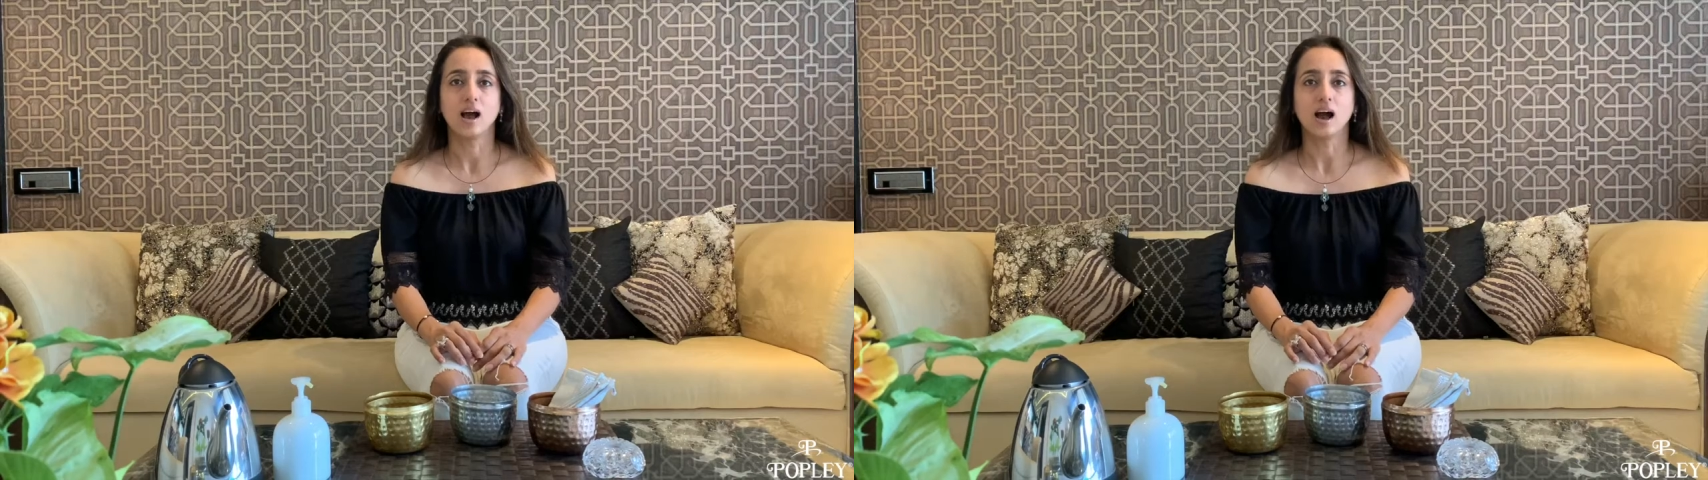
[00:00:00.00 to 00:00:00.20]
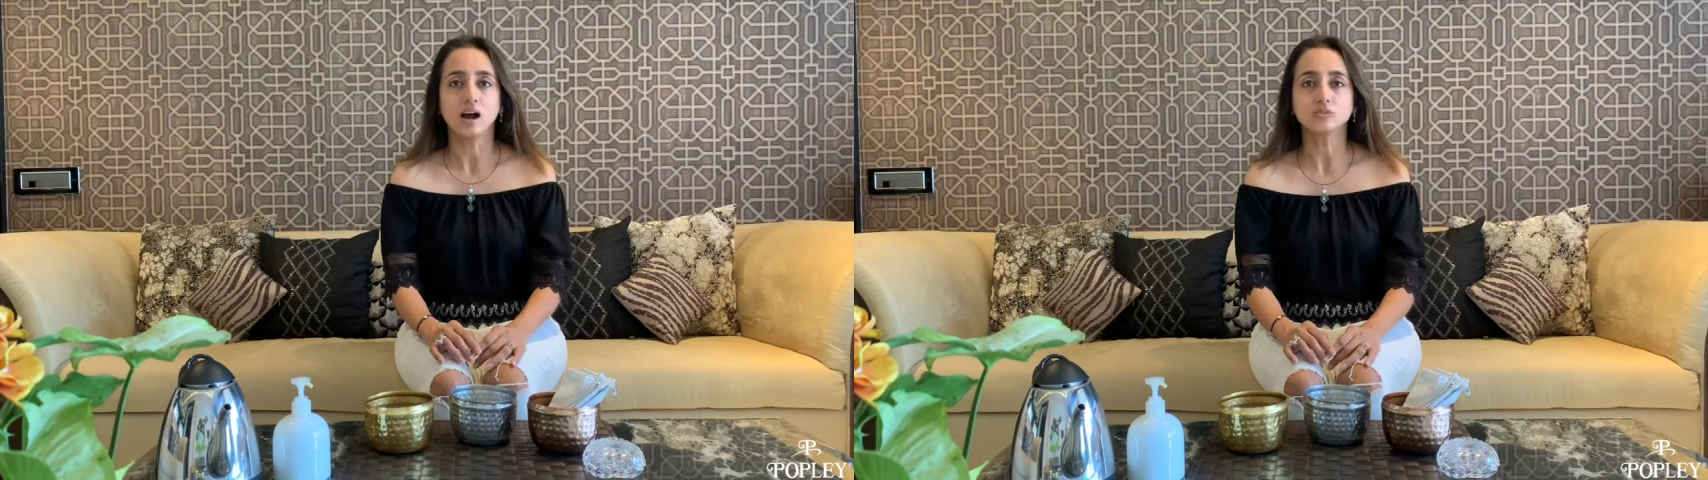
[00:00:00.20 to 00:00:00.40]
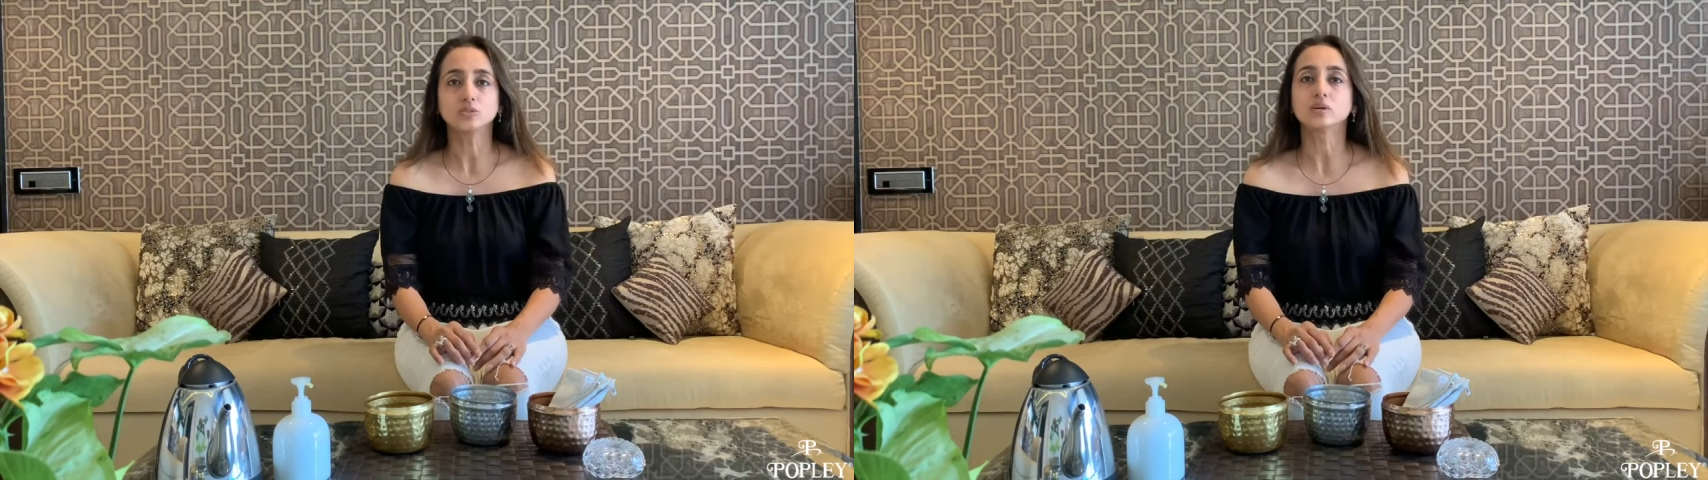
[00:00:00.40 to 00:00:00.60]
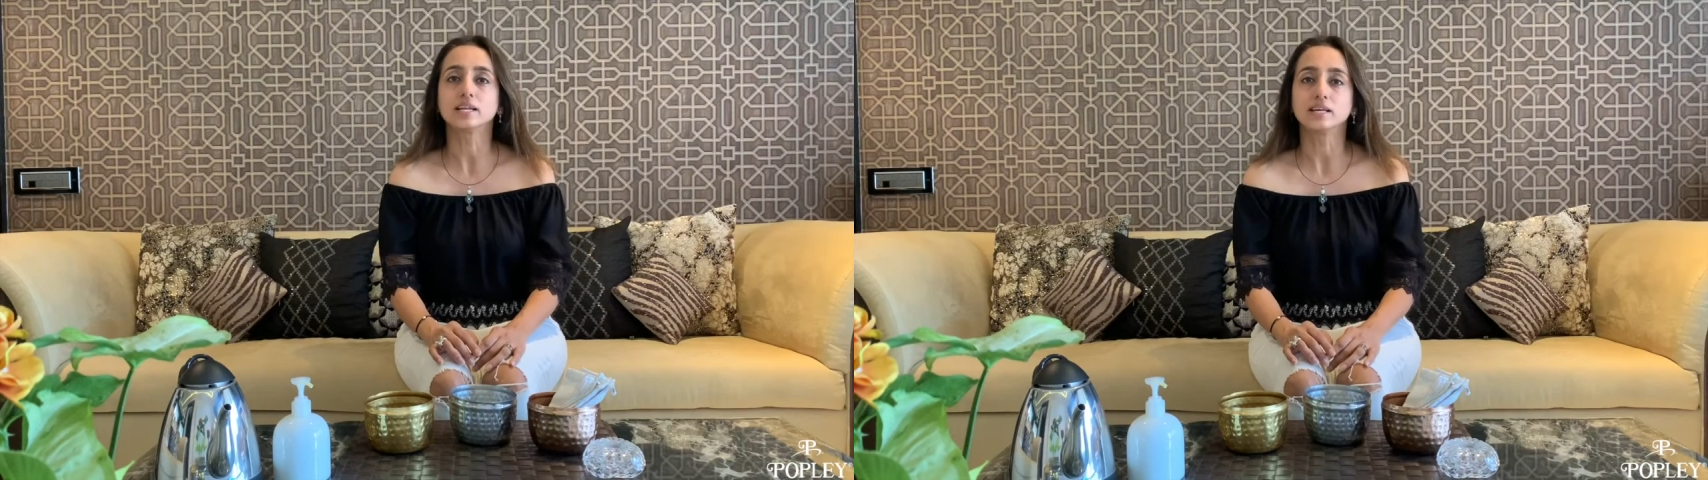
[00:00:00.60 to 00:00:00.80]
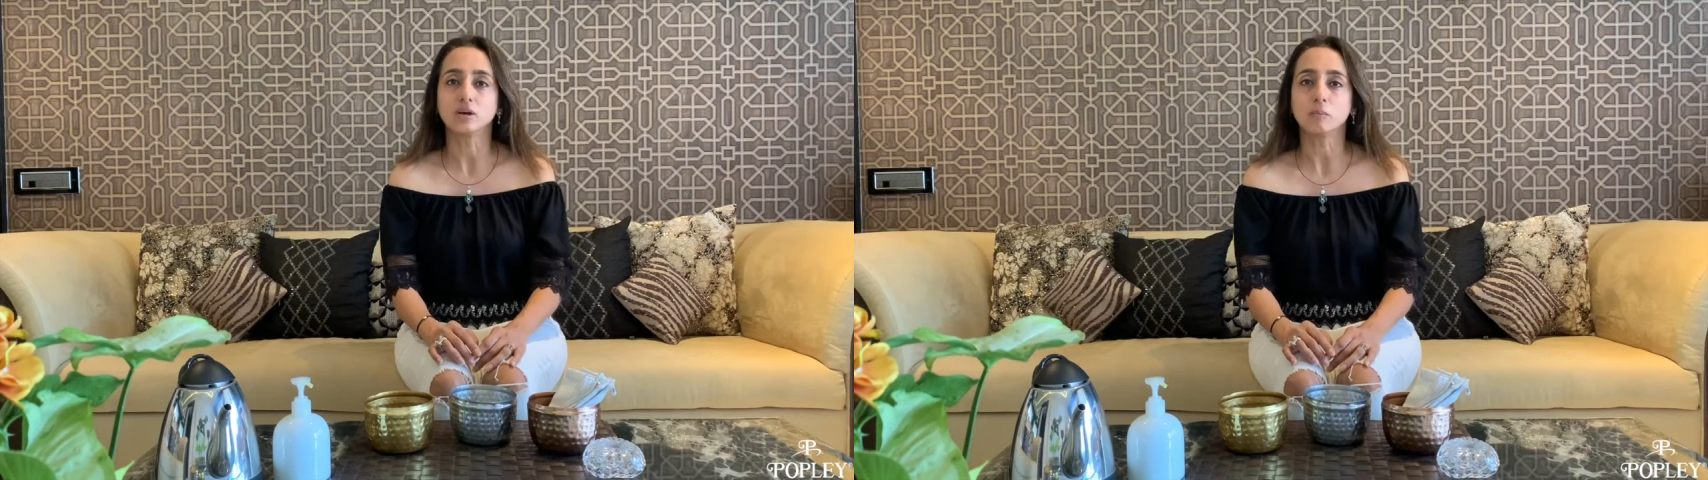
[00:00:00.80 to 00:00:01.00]
How to
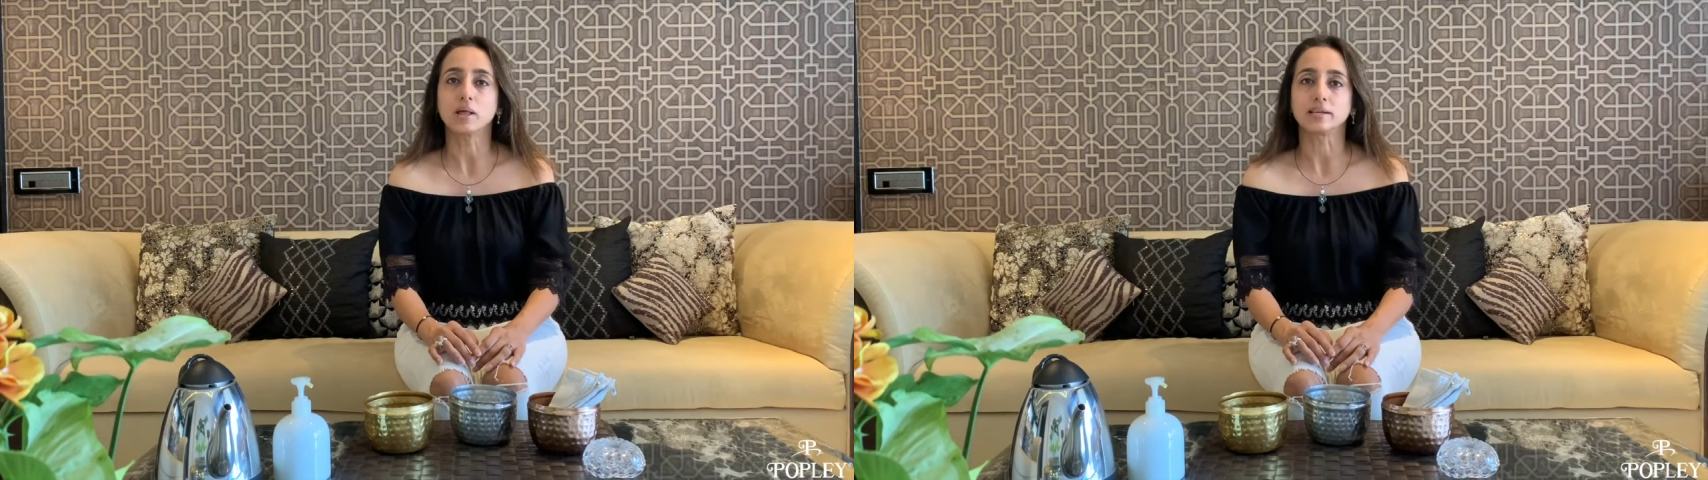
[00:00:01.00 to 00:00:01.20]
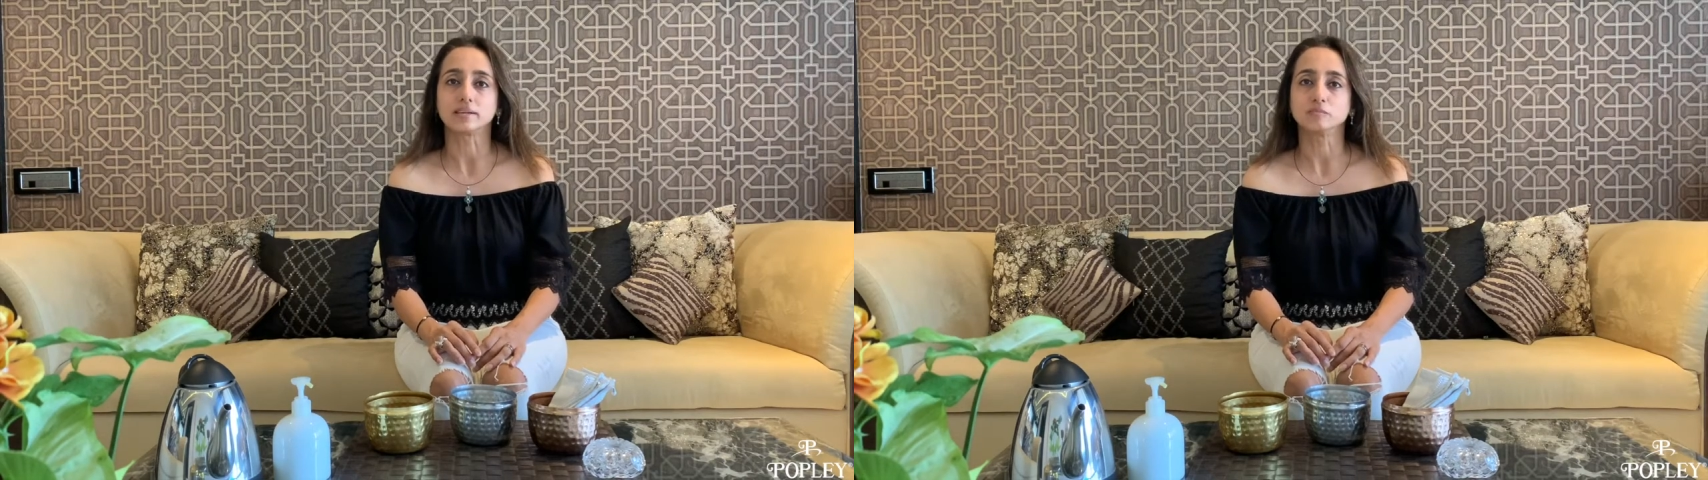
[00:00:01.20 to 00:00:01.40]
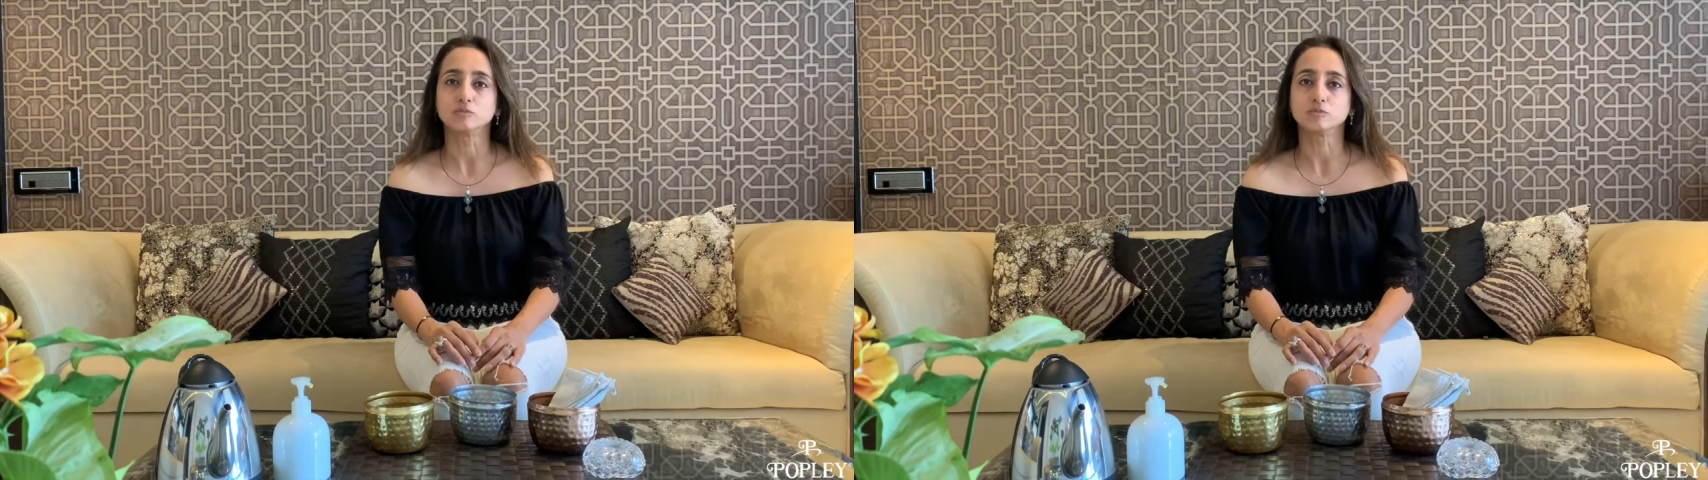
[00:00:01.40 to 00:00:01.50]
clean your platinum